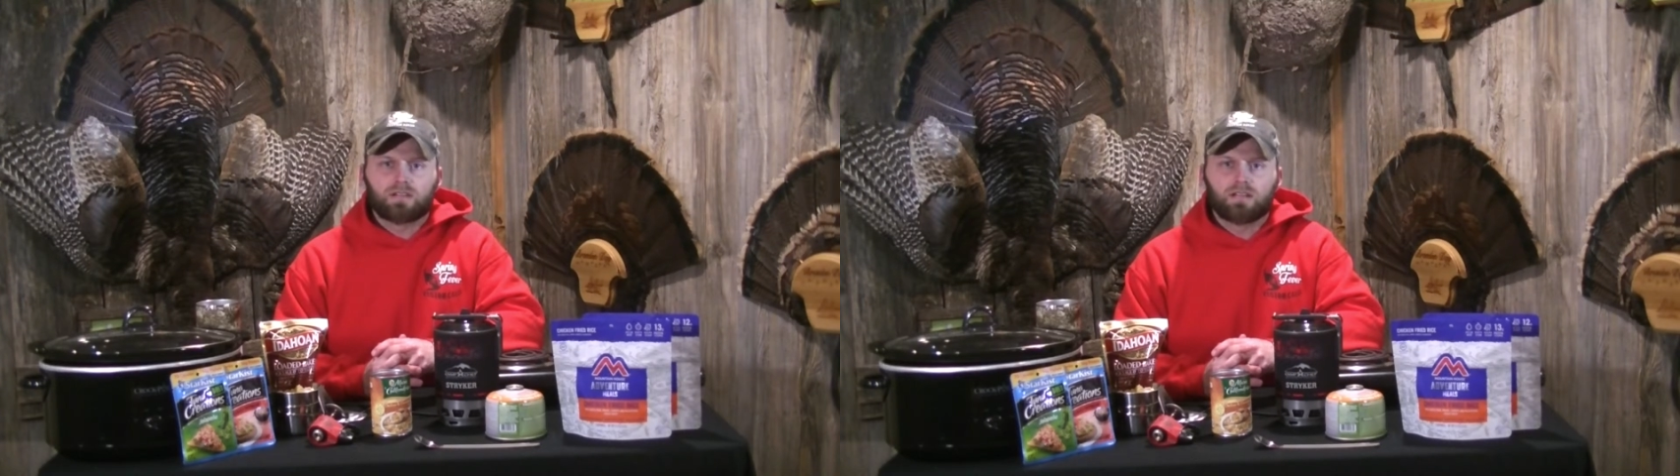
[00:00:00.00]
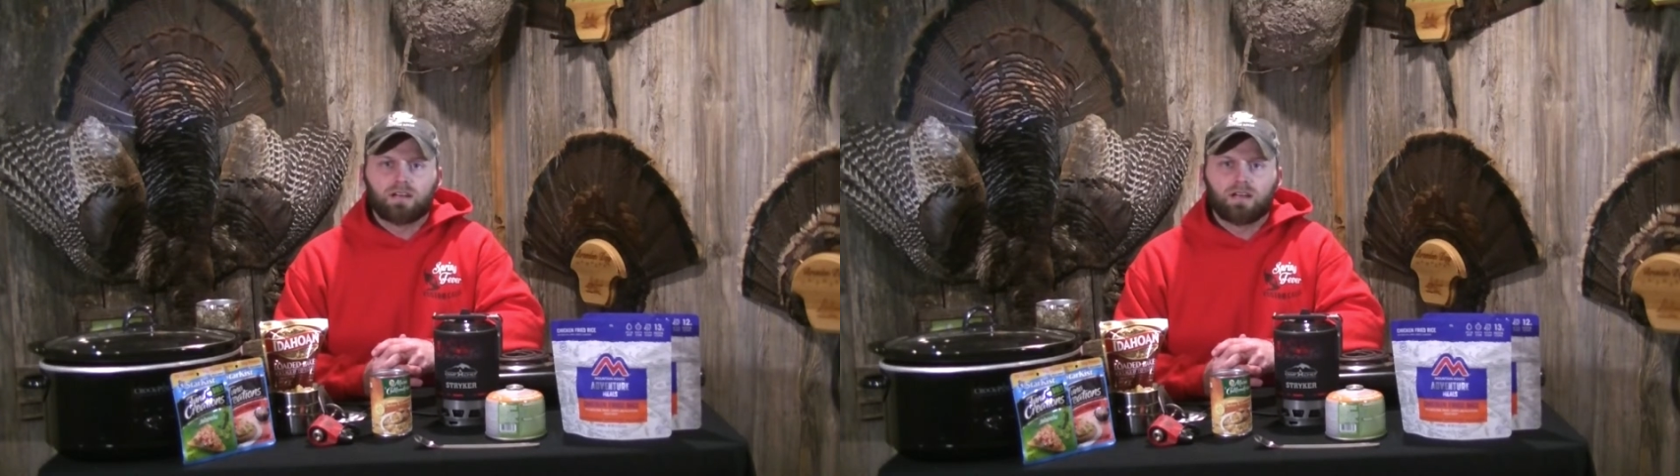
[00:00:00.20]

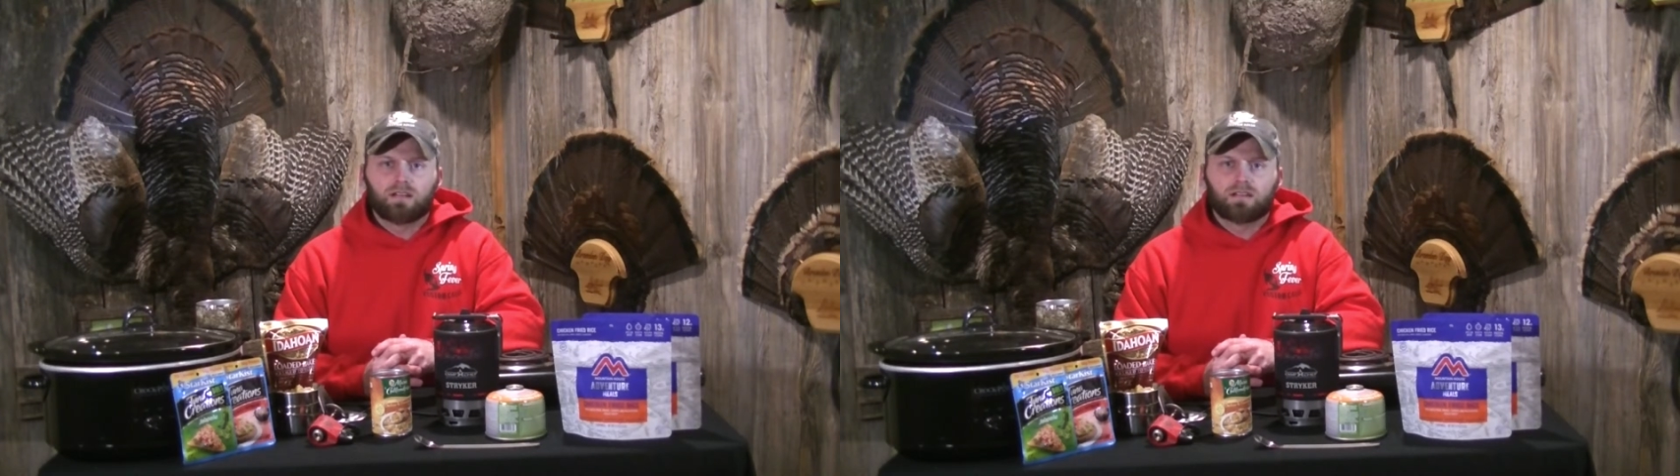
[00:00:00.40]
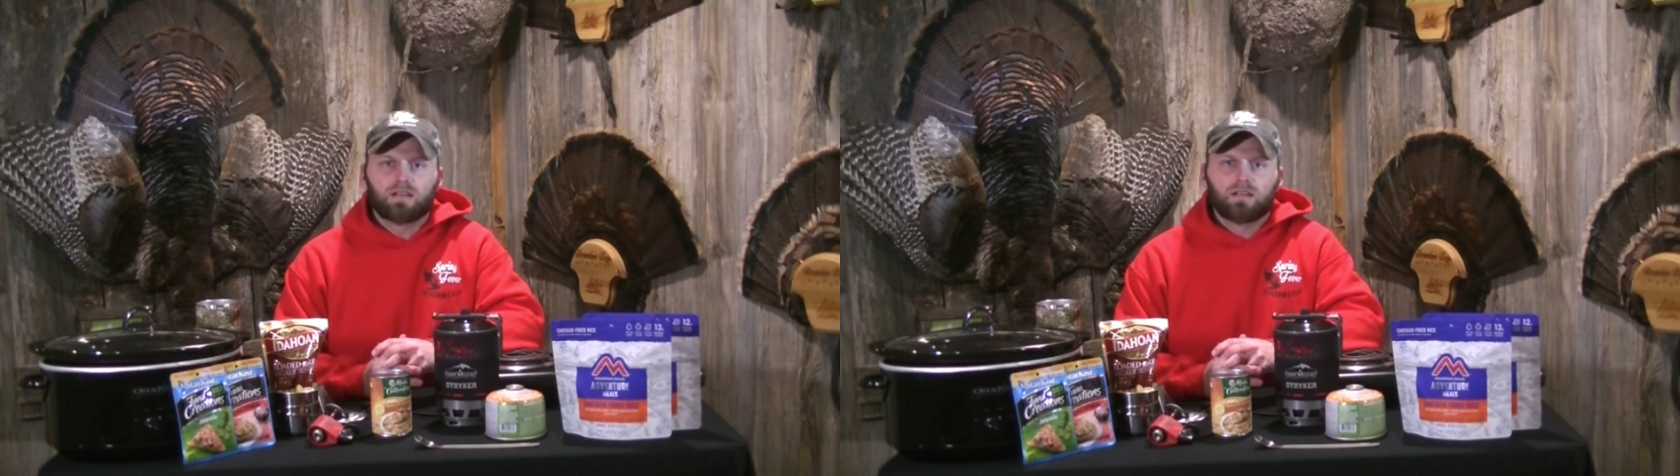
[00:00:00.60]
turkey hunt,
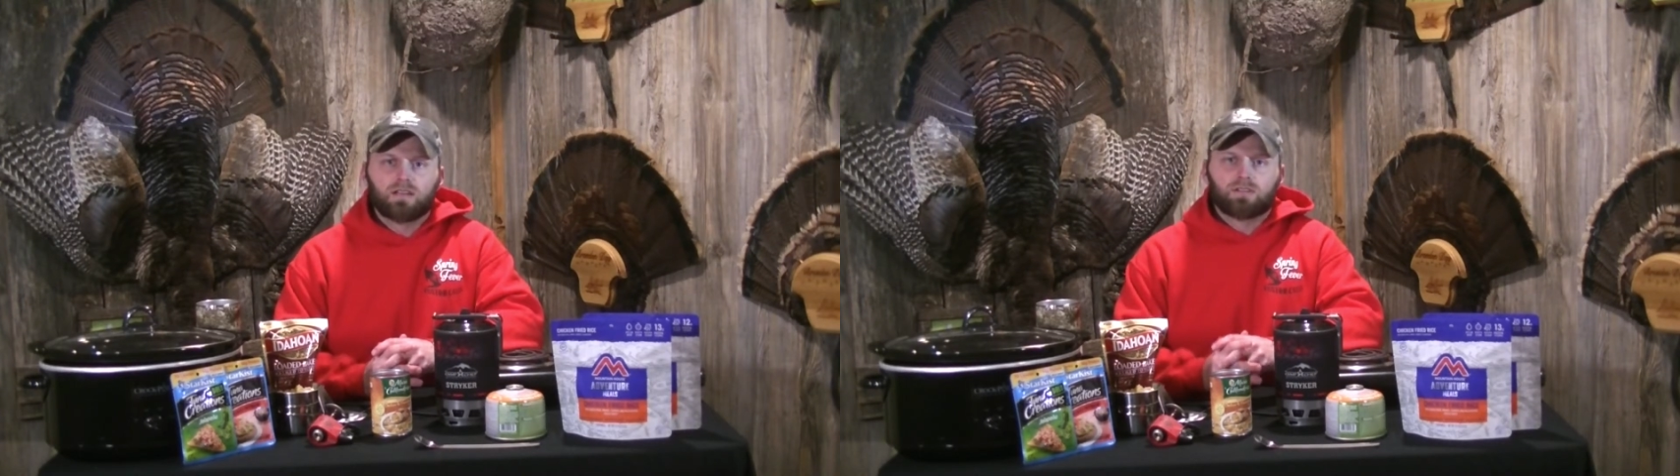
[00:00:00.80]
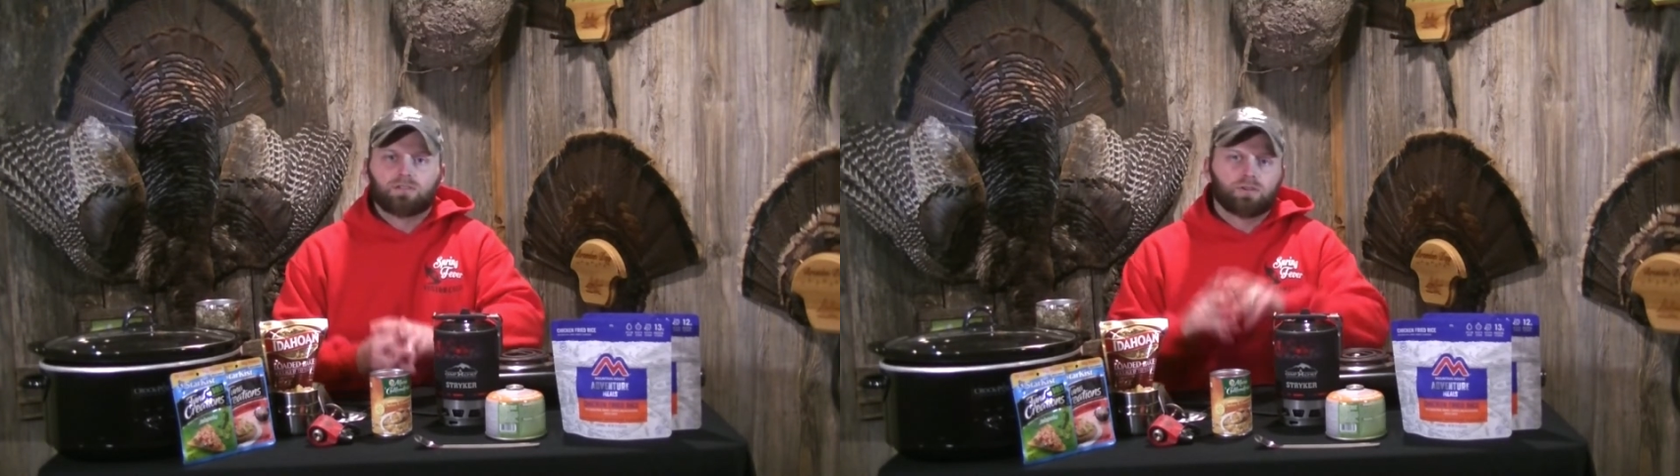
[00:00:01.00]

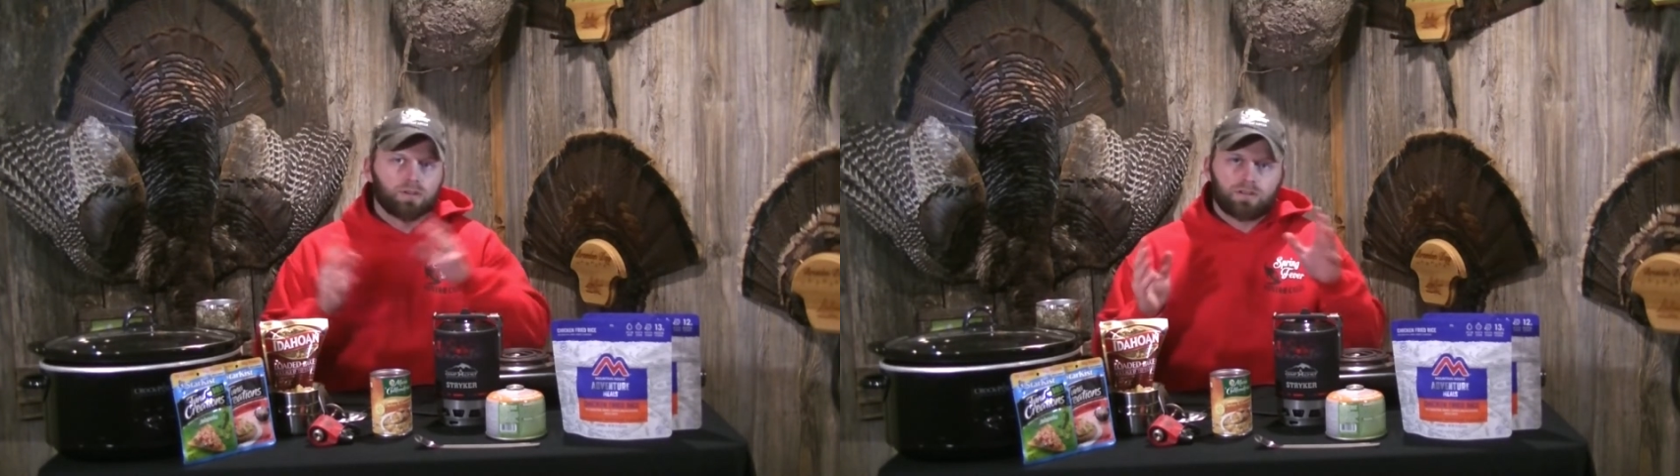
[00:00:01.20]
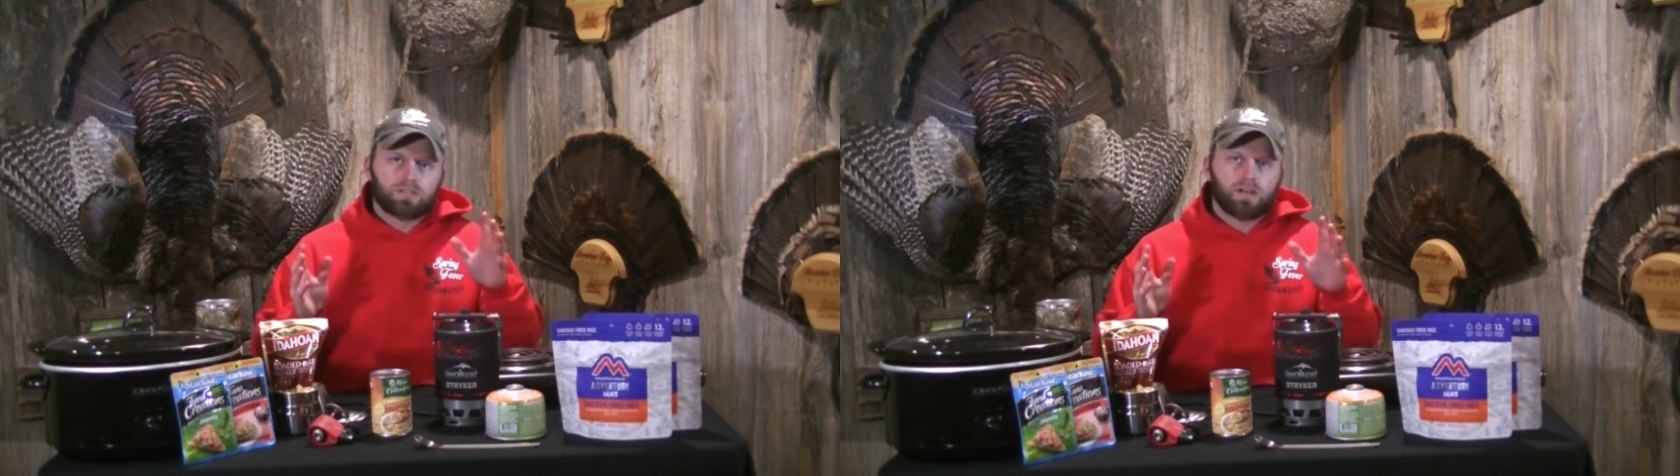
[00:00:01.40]

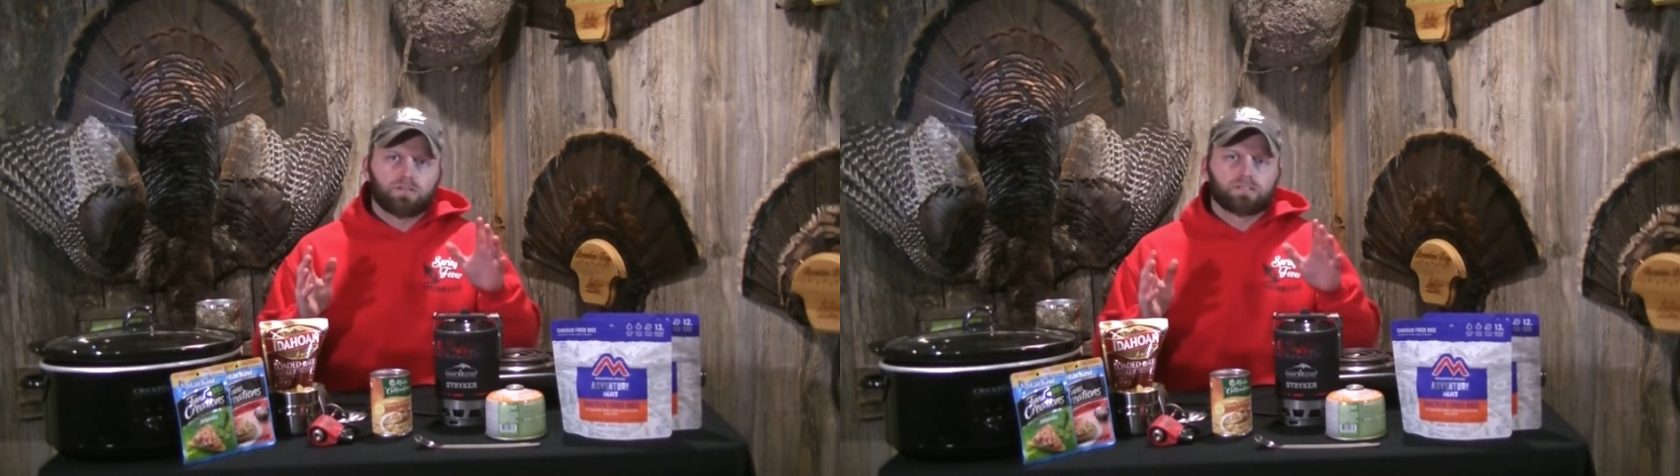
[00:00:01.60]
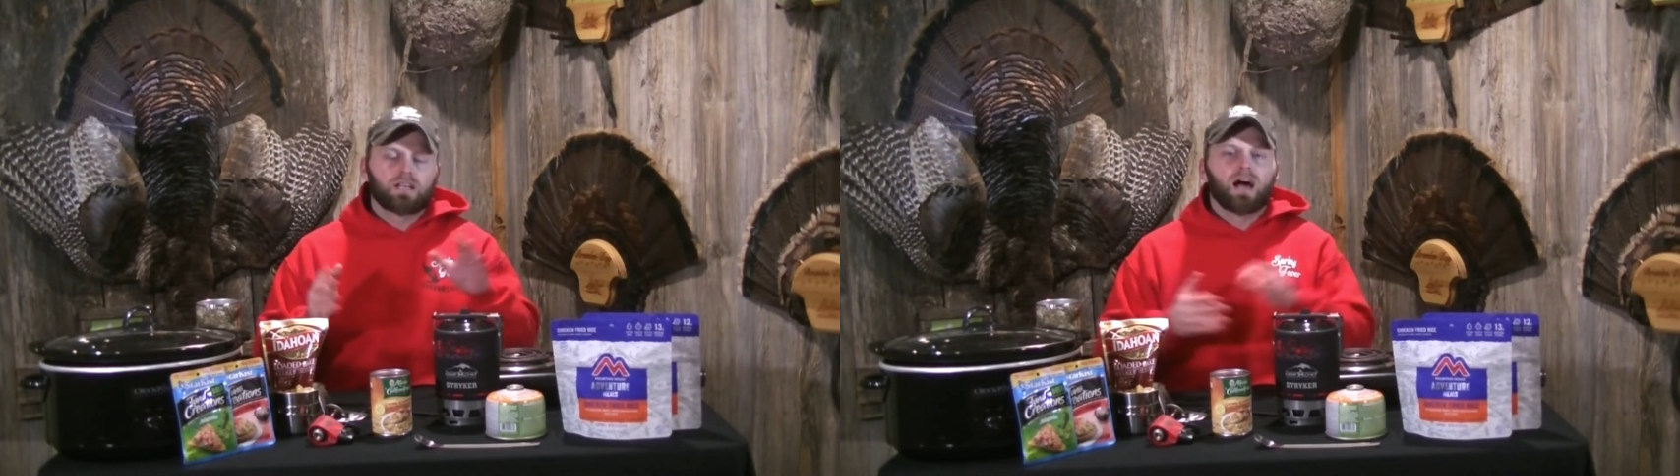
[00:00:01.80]
do-it-yourself
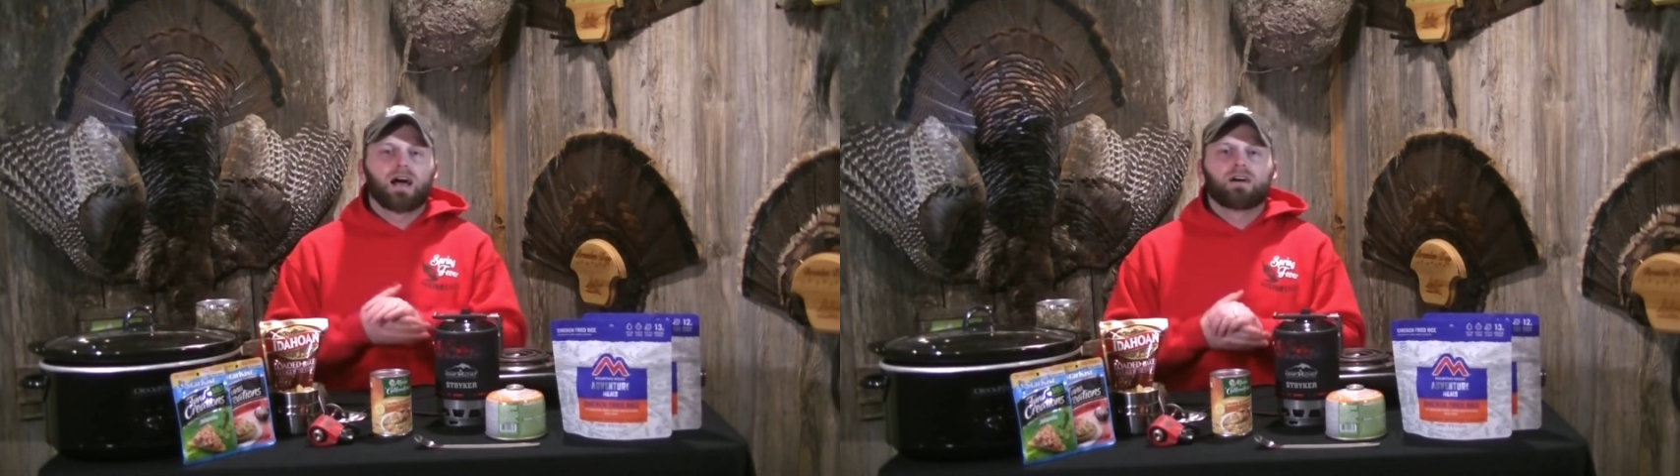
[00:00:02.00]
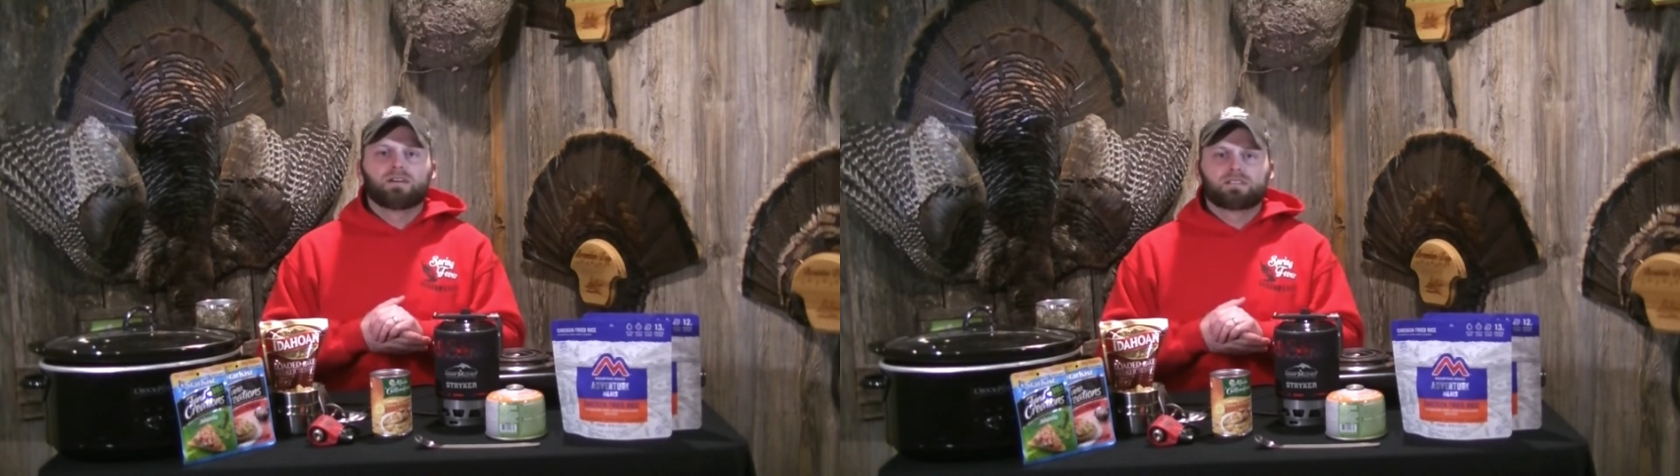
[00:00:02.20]
style.